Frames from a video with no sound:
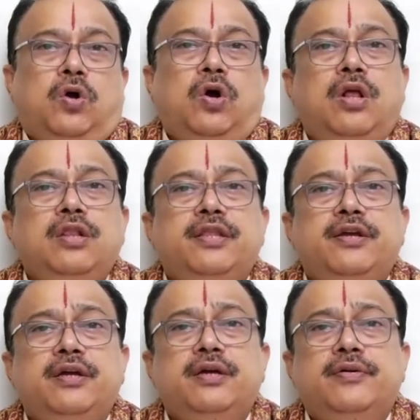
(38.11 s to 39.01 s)
All
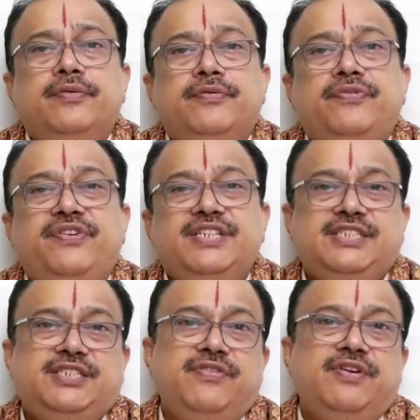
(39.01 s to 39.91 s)
the
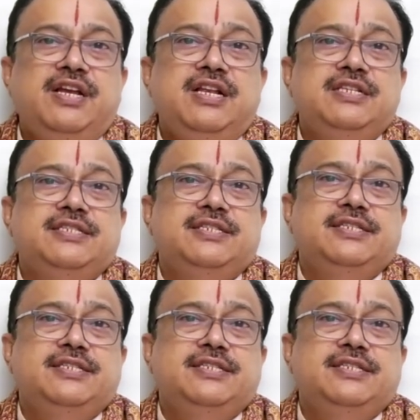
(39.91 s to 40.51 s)
festivals,